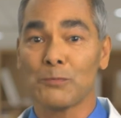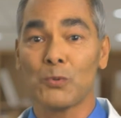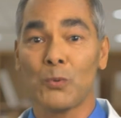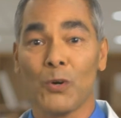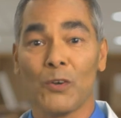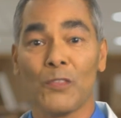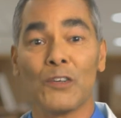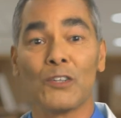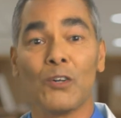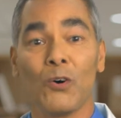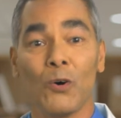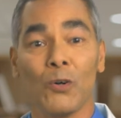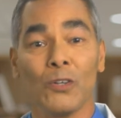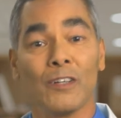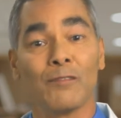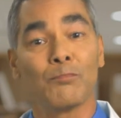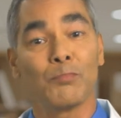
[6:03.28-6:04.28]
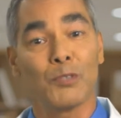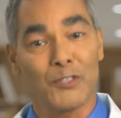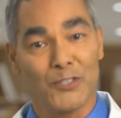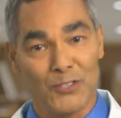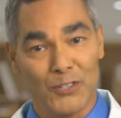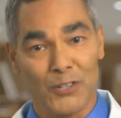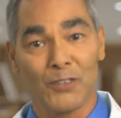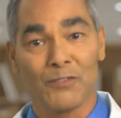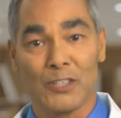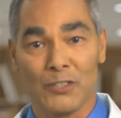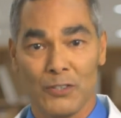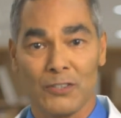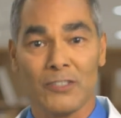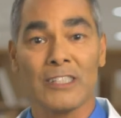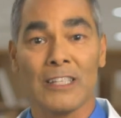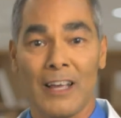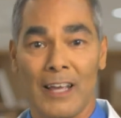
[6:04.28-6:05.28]
toward the goal of preserving your
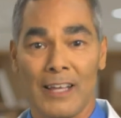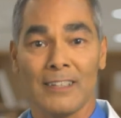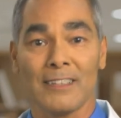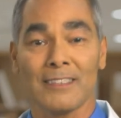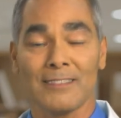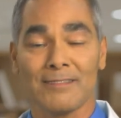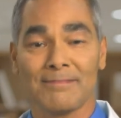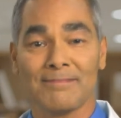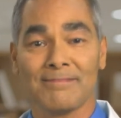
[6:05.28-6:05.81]
sight.